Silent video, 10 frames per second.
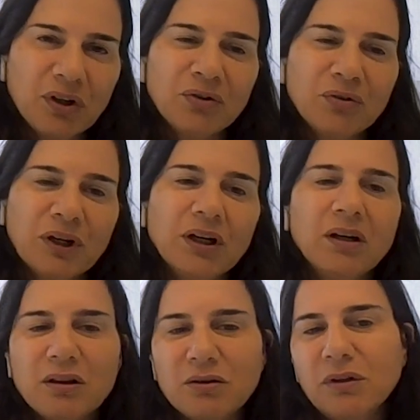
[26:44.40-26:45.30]
today
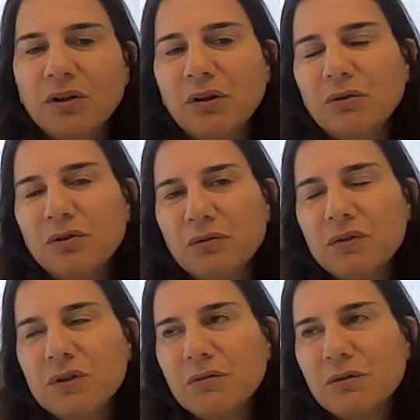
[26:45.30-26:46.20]
in 3
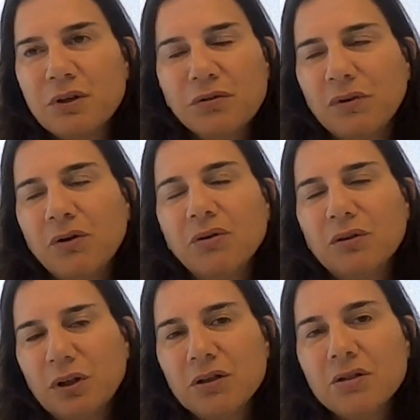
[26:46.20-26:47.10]
territories, in 3
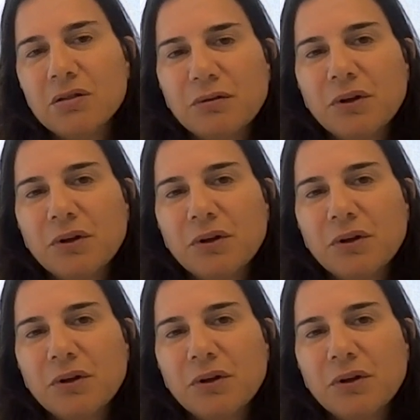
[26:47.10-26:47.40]
continents,